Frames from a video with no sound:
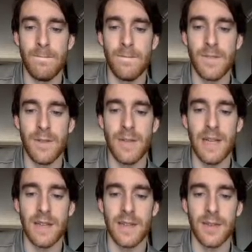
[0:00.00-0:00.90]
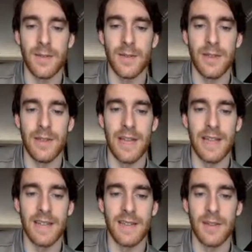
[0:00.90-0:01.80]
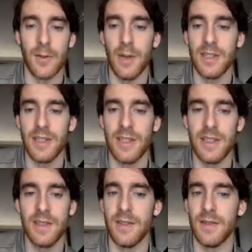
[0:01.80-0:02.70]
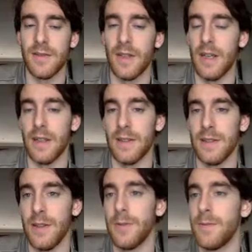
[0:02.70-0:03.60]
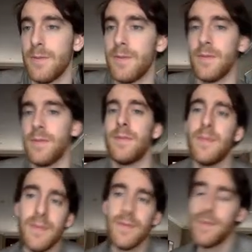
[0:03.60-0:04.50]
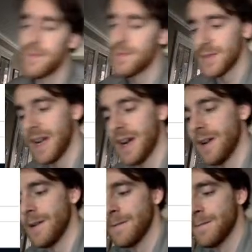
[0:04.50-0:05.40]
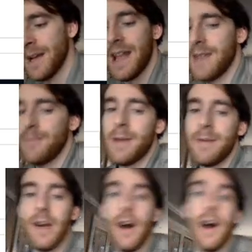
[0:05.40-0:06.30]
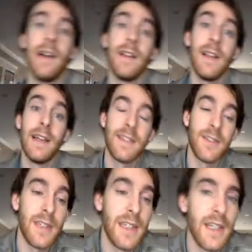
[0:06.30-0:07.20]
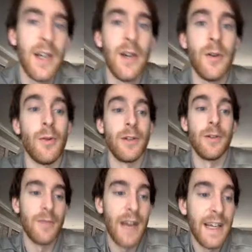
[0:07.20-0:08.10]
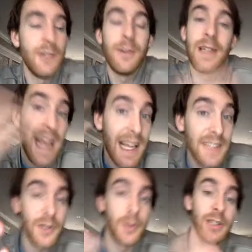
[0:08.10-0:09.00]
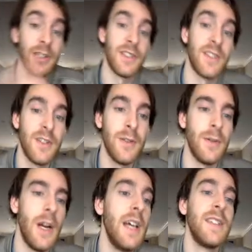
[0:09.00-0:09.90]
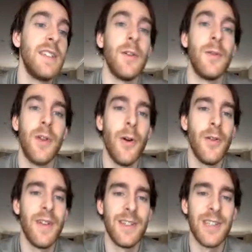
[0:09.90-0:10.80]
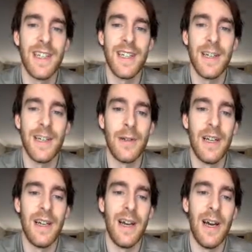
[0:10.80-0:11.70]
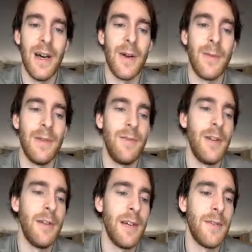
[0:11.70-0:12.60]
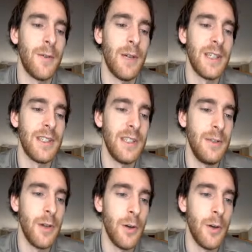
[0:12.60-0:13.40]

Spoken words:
so yeah, so you can ask a question to, you know, and maybe I'll answer it, or your friend. You can answer questions too. So go there, check it out. If you ever have a question, you